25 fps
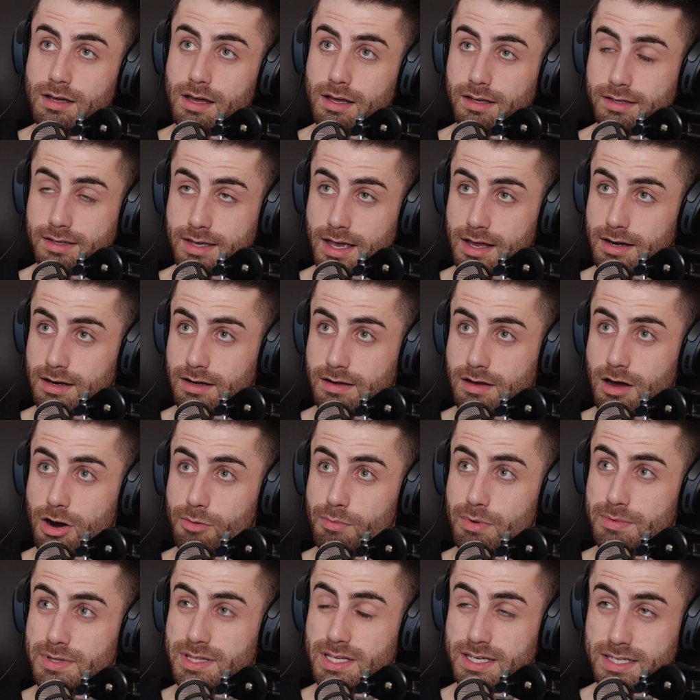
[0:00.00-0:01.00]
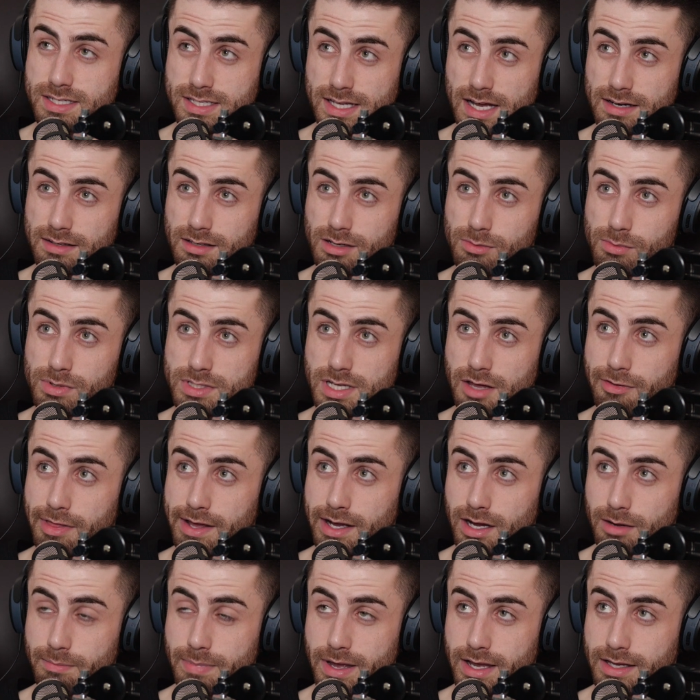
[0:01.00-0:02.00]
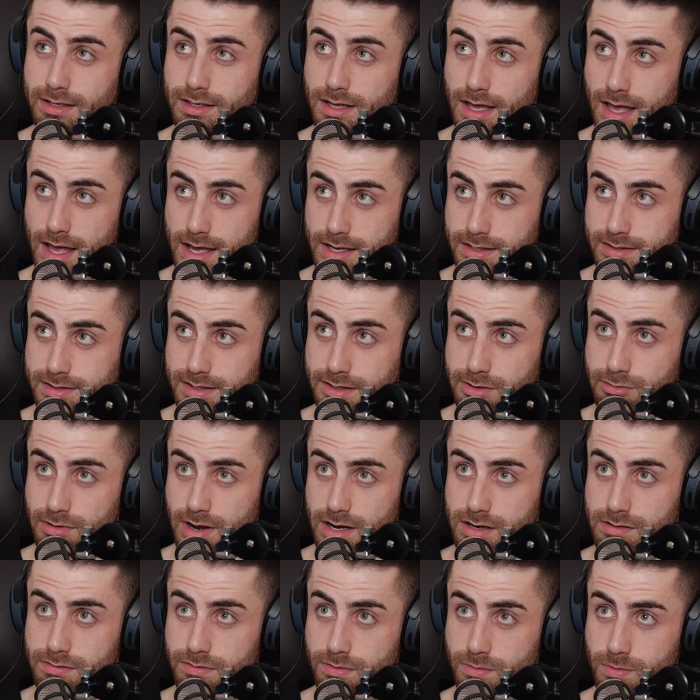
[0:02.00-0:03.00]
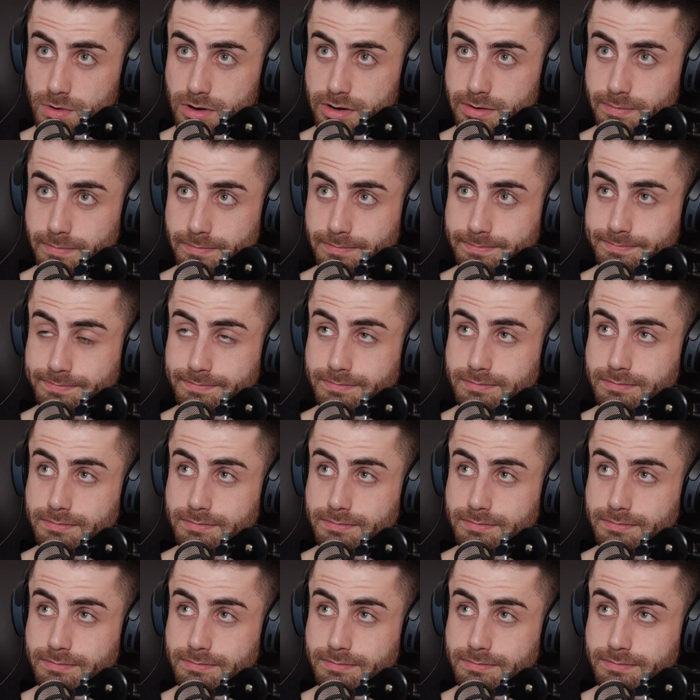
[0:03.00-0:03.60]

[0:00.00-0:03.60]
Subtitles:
again, I can't remember the exact numbers. I think I paid 80 grand for one.